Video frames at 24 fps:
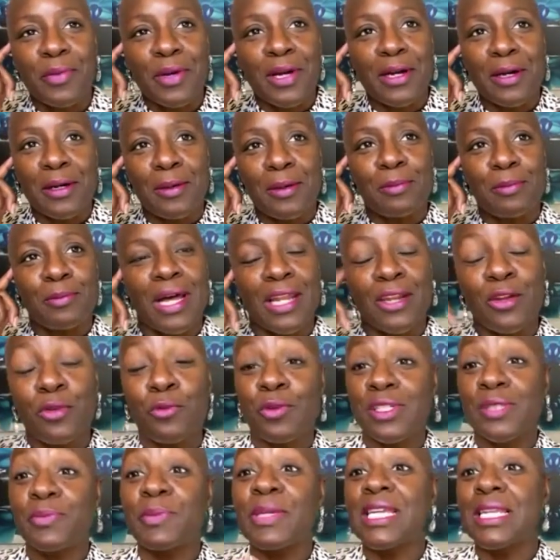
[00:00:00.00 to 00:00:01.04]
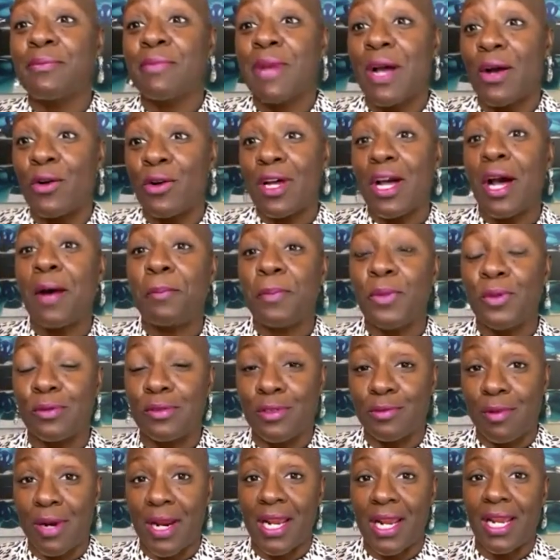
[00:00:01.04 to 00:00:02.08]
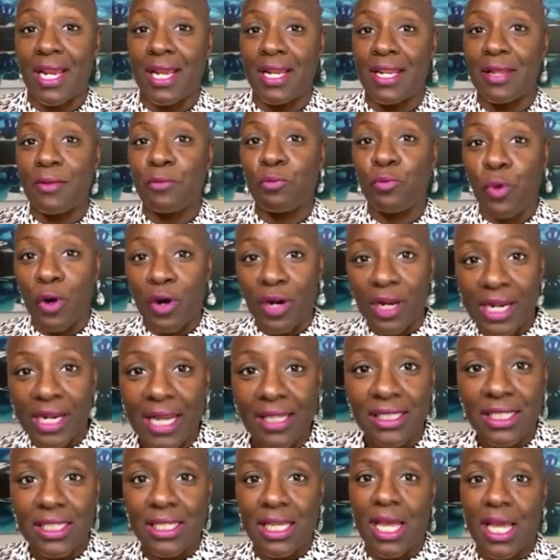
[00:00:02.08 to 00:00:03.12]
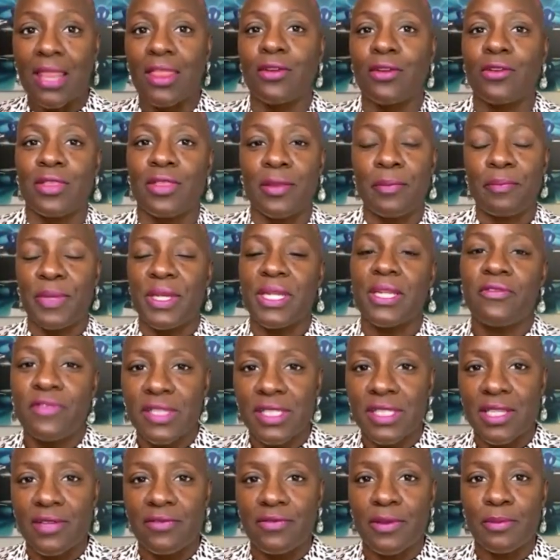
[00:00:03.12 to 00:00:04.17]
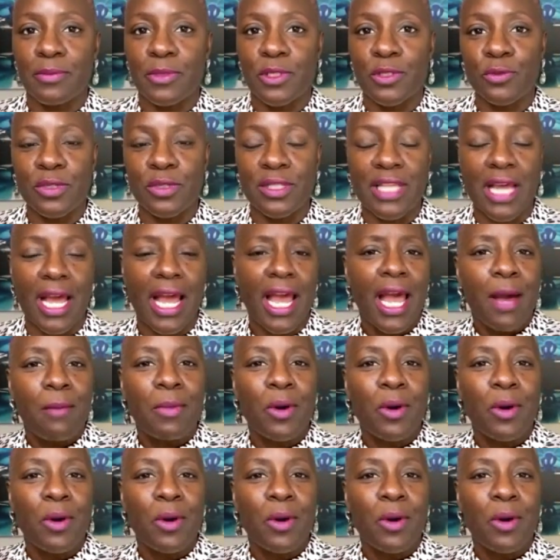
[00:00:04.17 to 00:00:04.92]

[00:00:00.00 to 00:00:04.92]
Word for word: Um, I know we're speaking about couples, right, and them working mm-hmm. out together and the benefits of them doing that.